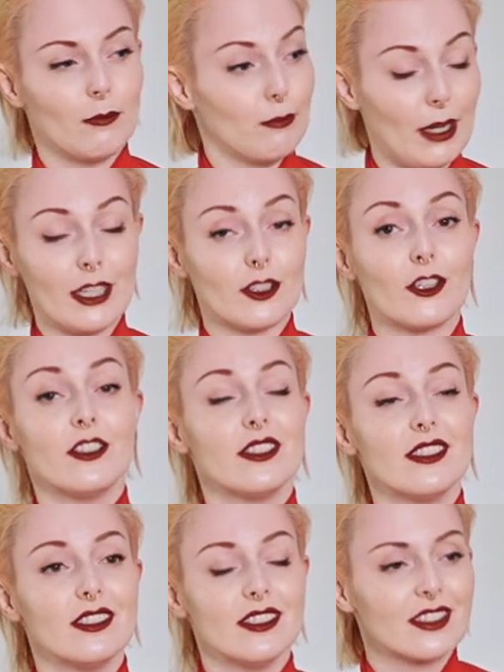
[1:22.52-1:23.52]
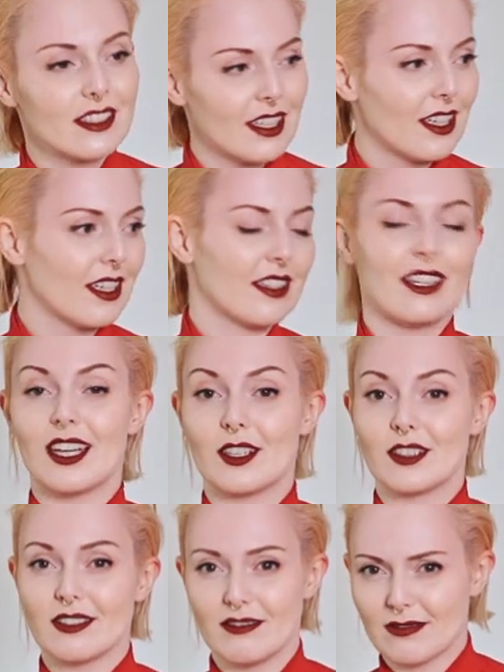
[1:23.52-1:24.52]
pattern
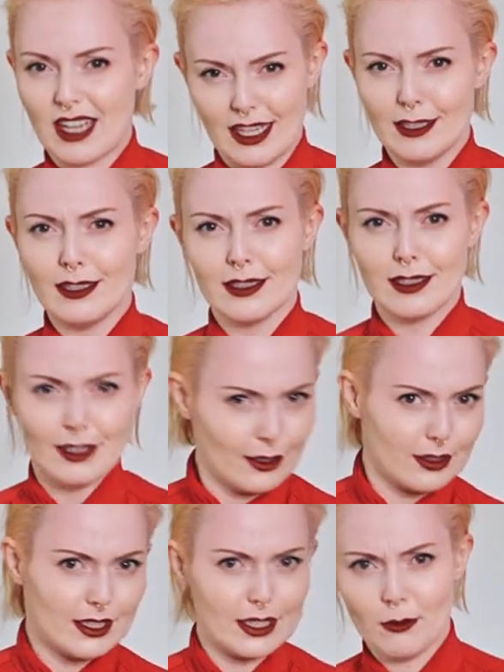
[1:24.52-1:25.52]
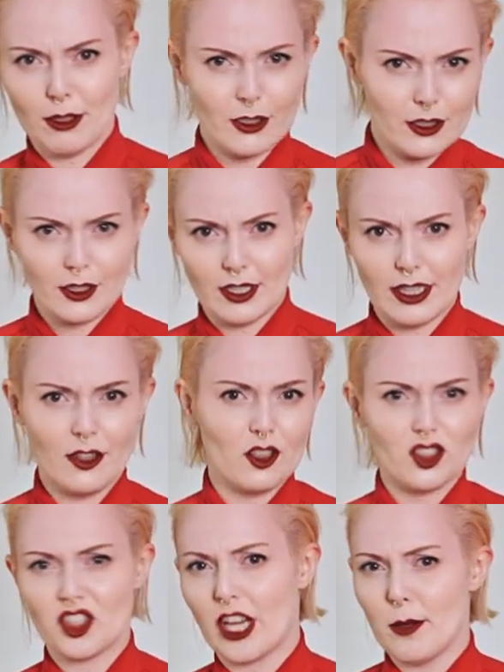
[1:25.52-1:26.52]
that kind of looked similar in the
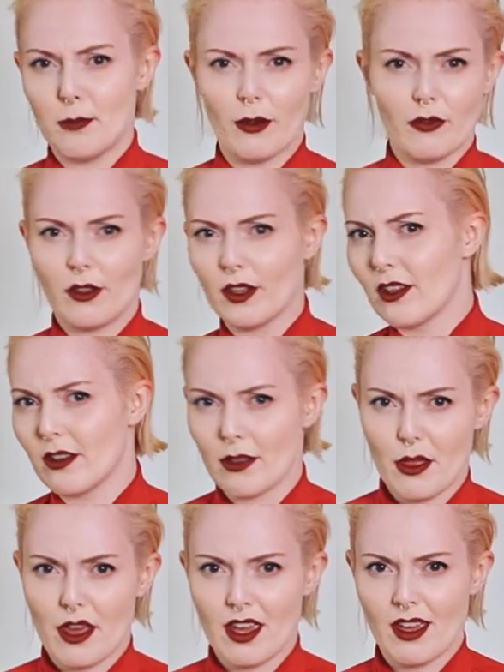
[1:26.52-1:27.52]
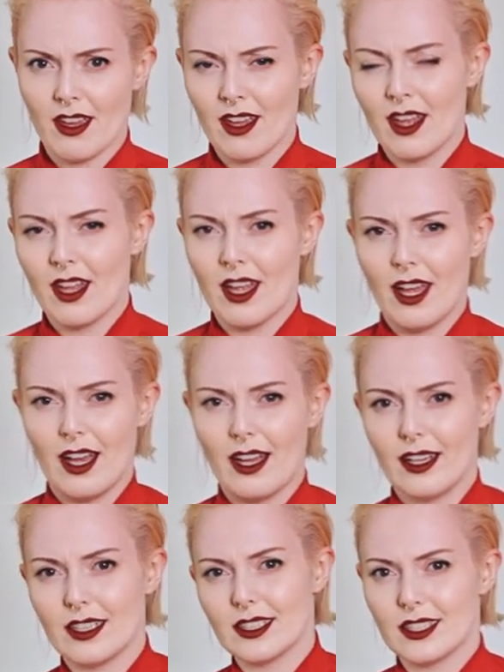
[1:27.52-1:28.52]
shape of the thing
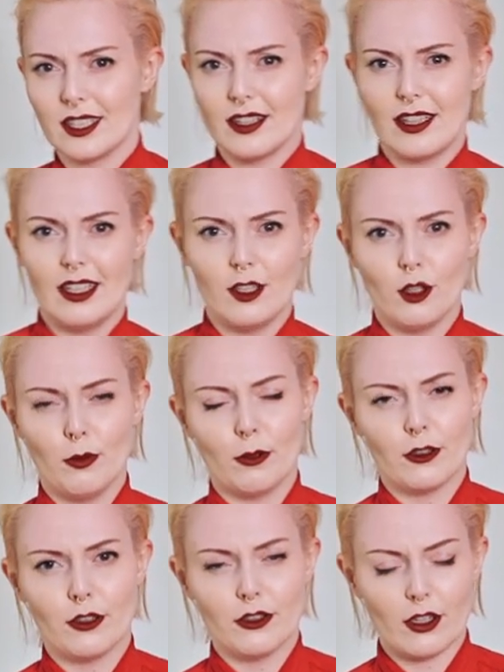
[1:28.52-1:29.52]
as the upplutur